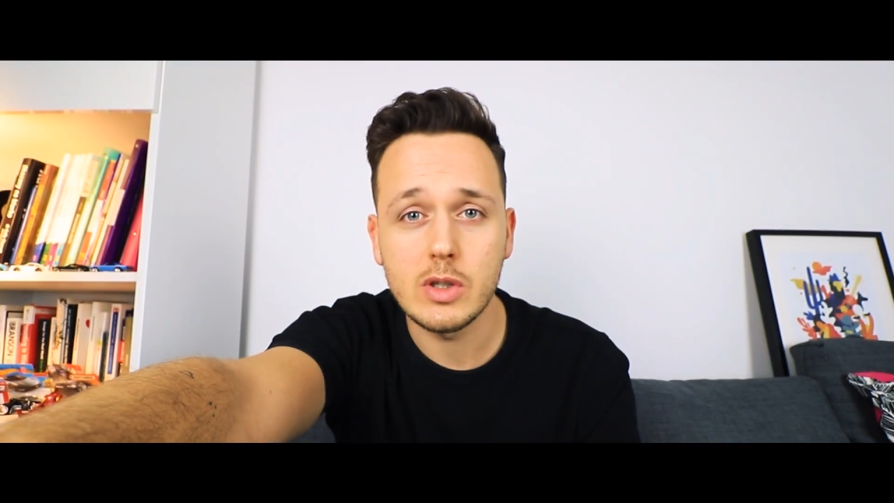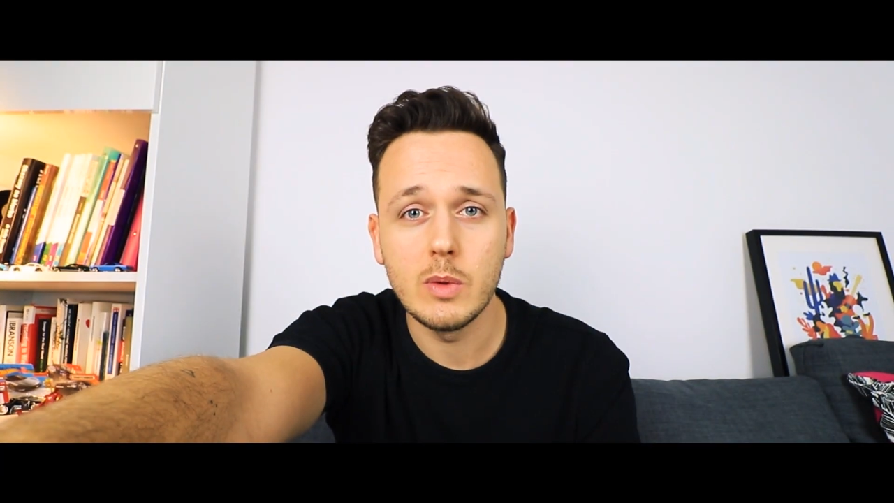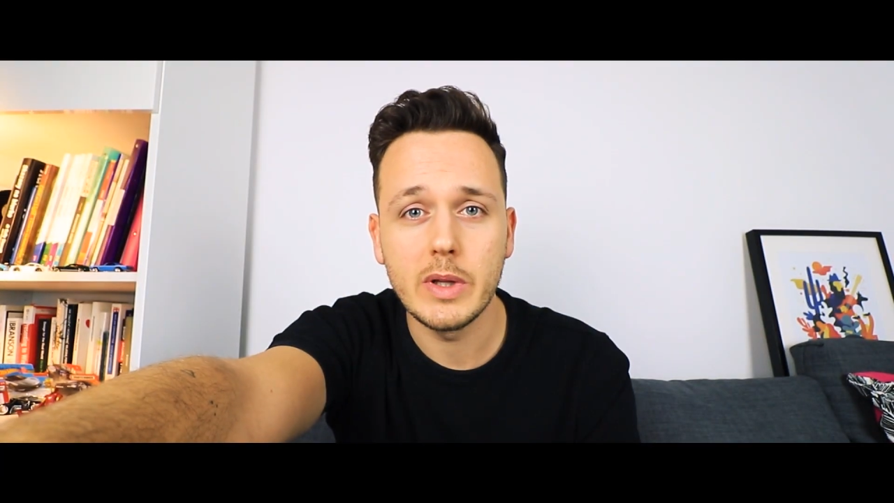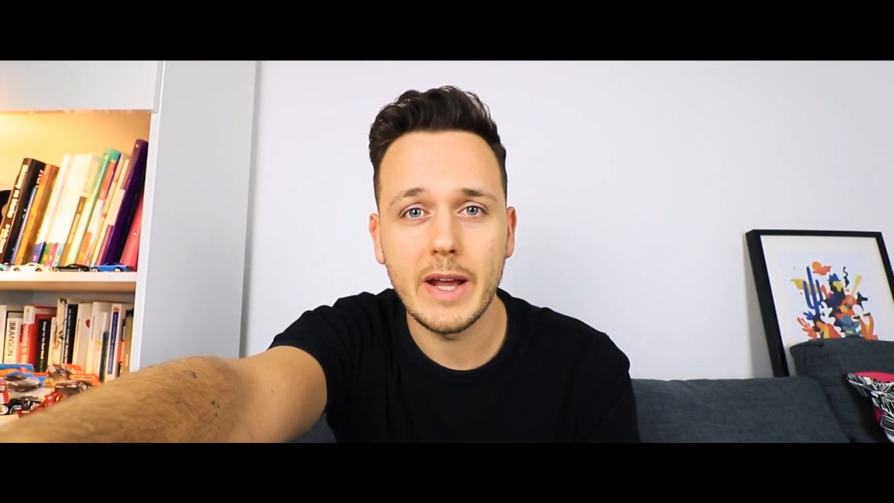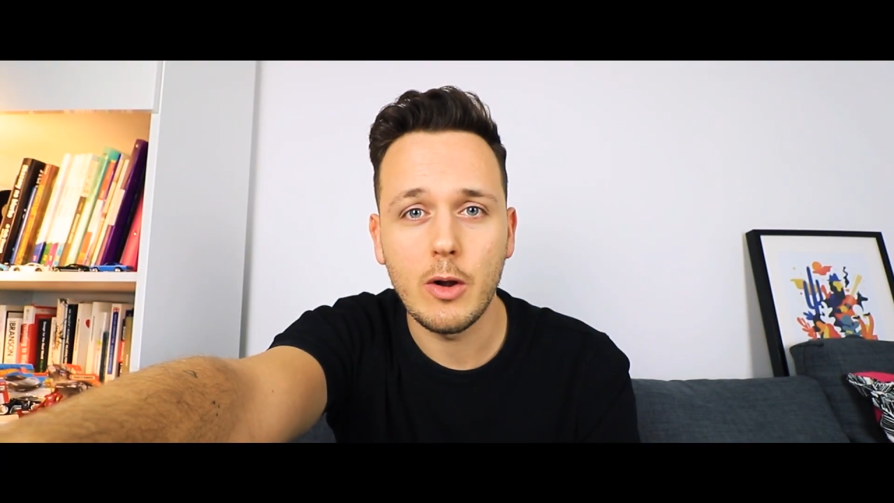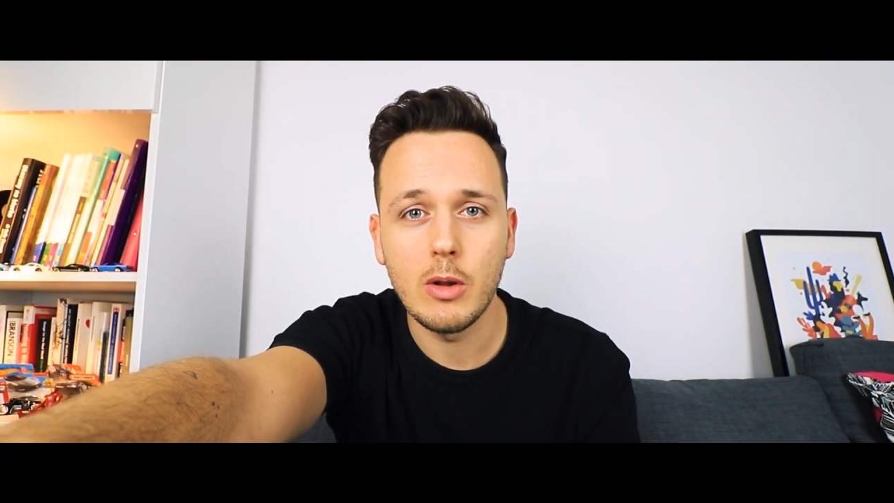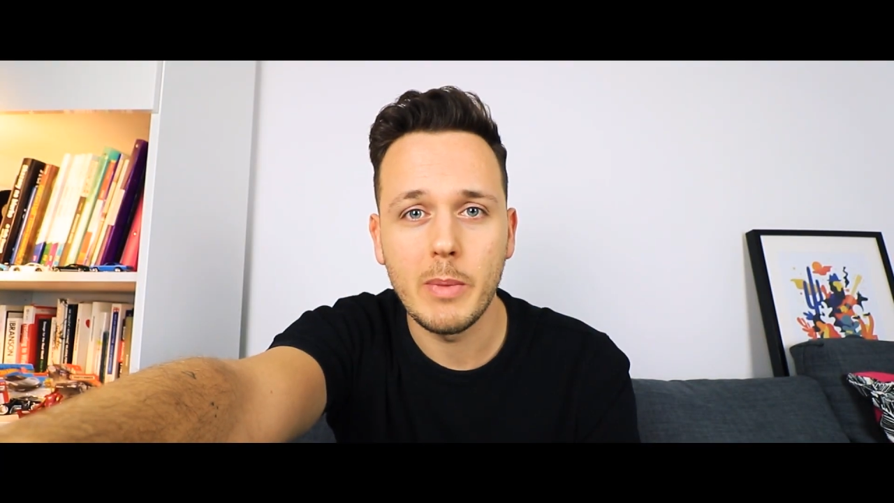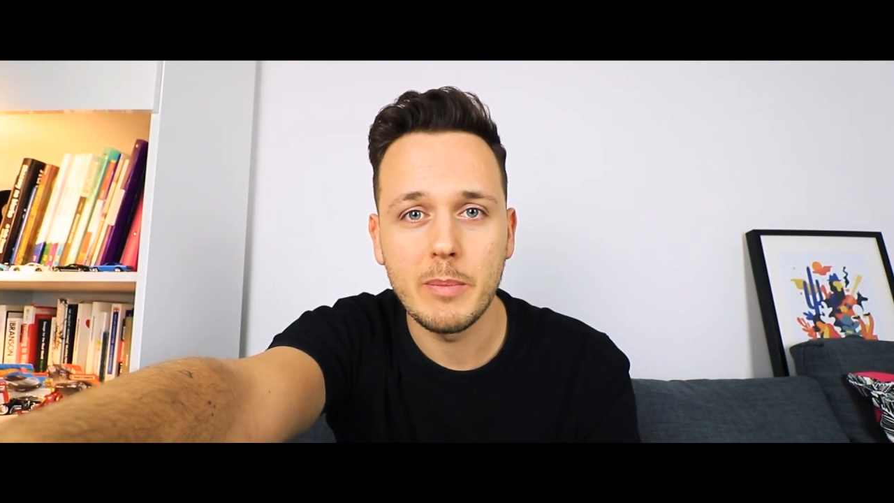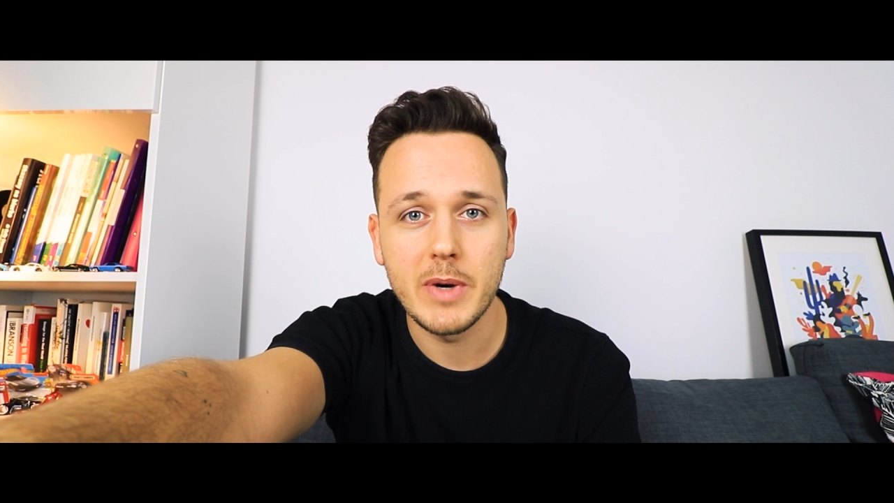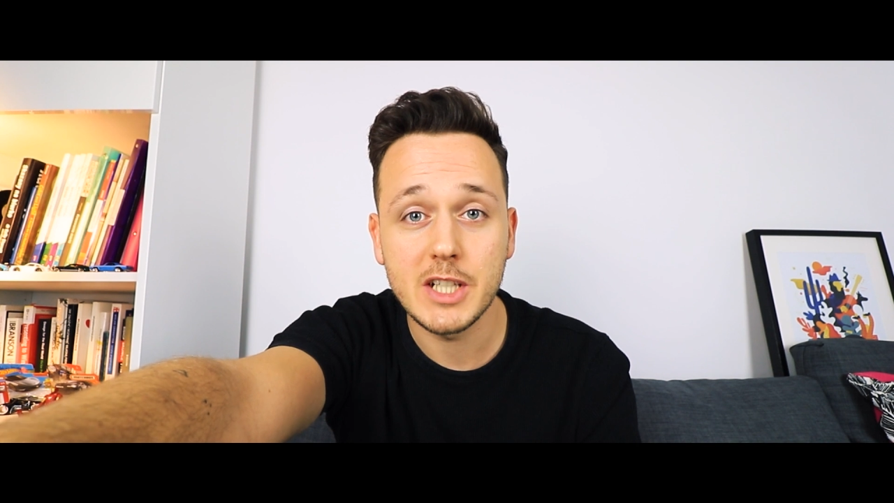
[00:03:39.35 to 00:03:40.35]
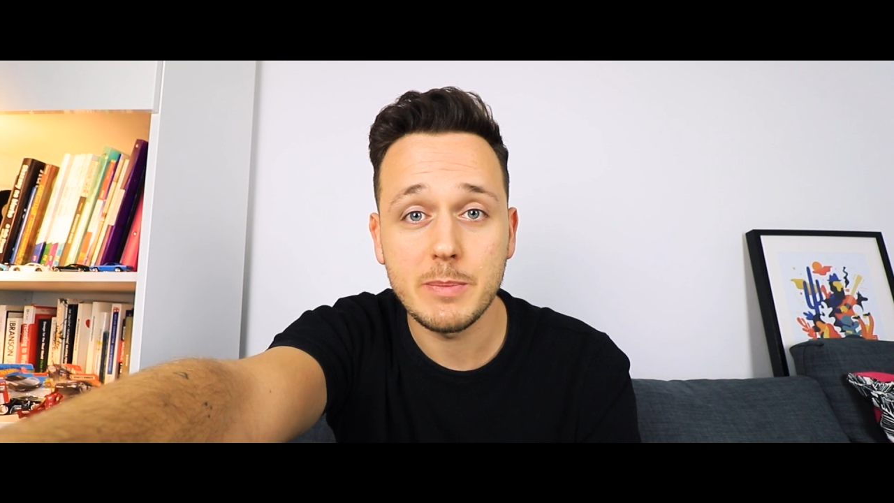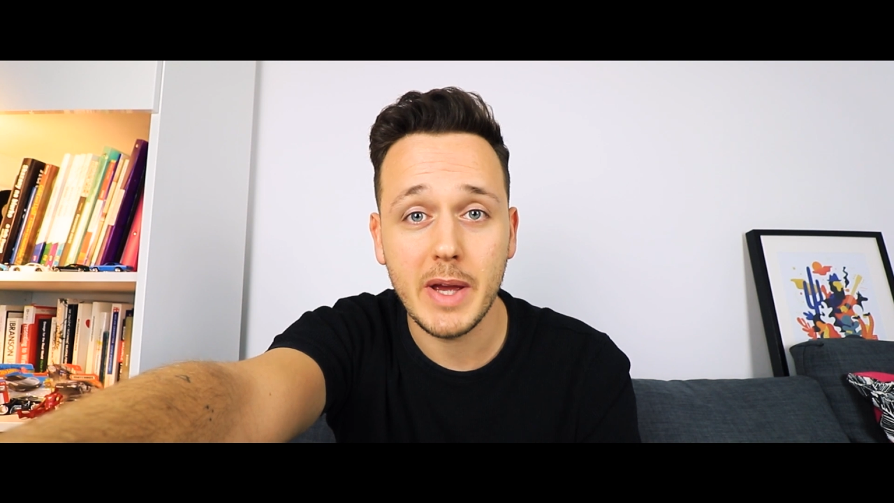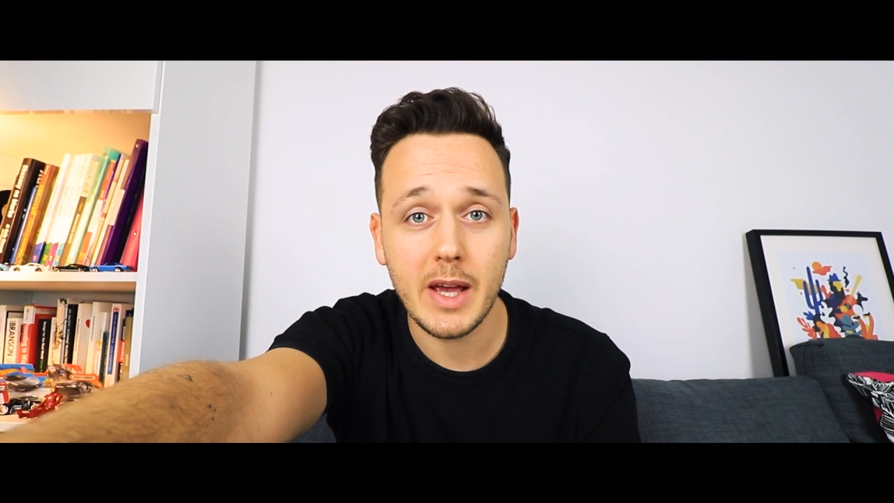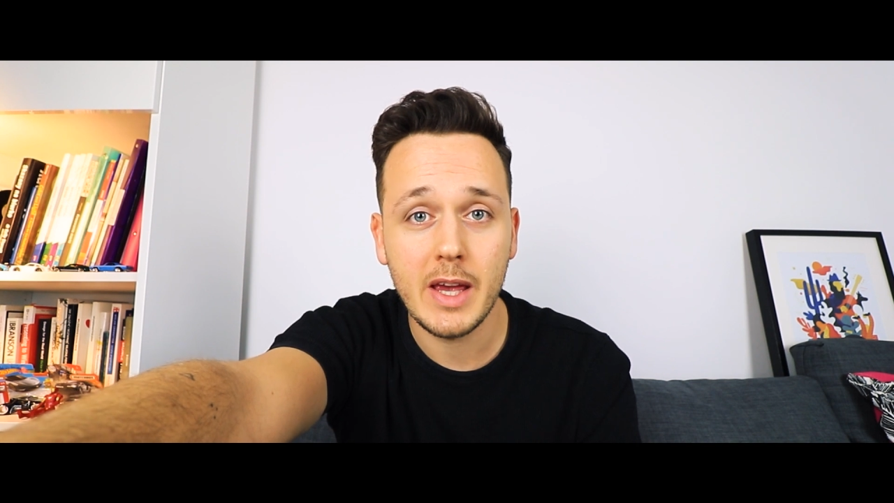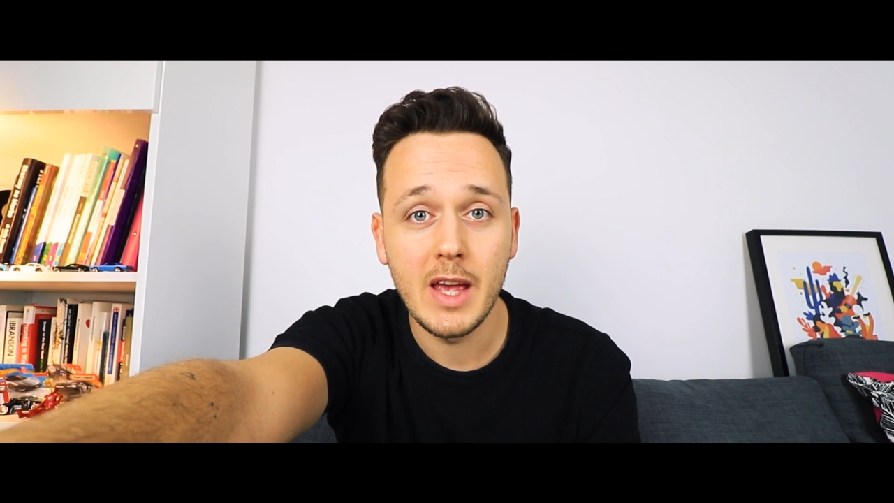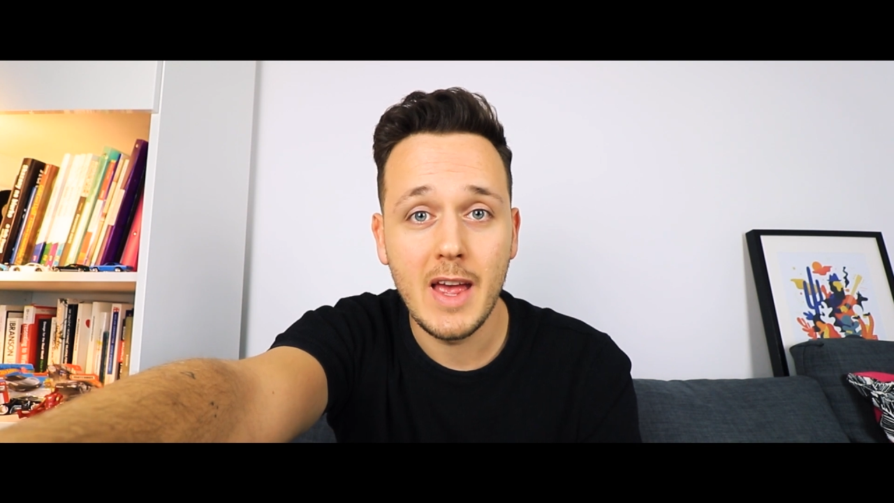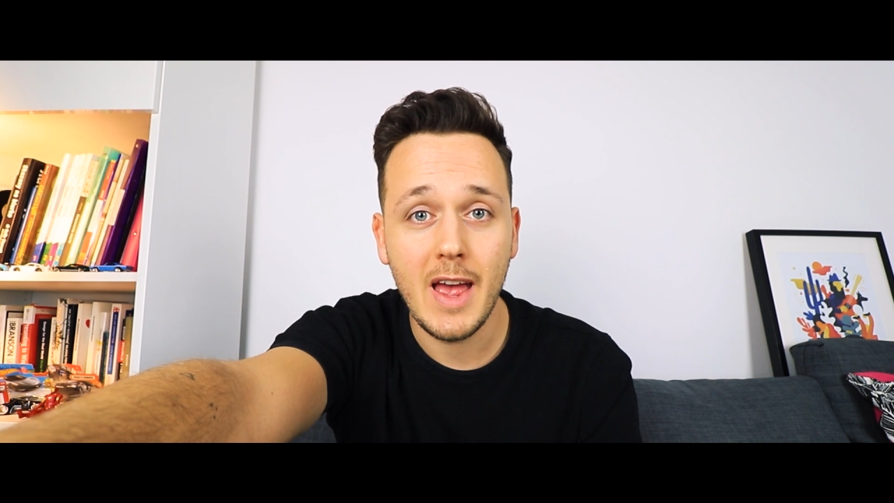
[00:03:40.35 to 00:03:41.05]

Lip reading: you will get all my brush pack